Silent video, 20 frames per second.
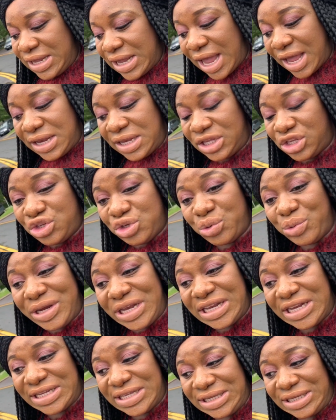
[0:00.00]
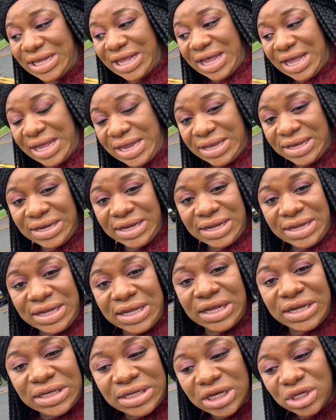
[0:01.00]
and during the scan
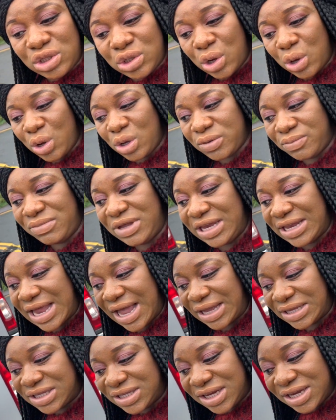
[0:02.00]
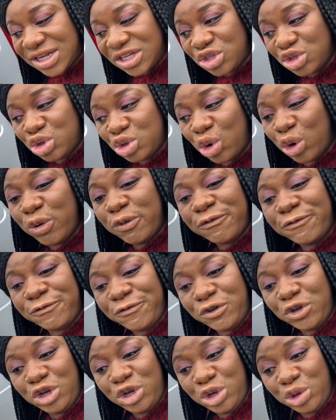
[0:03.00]
they told me that there is no
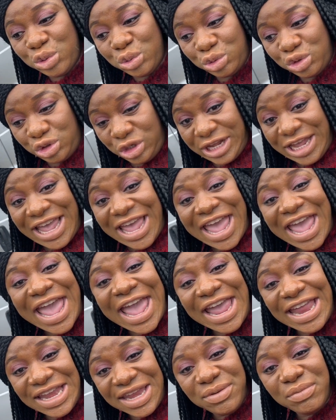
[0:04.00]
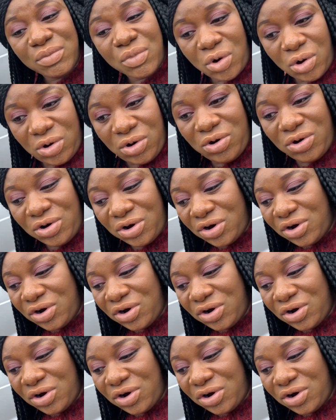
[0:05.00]
fluid anymore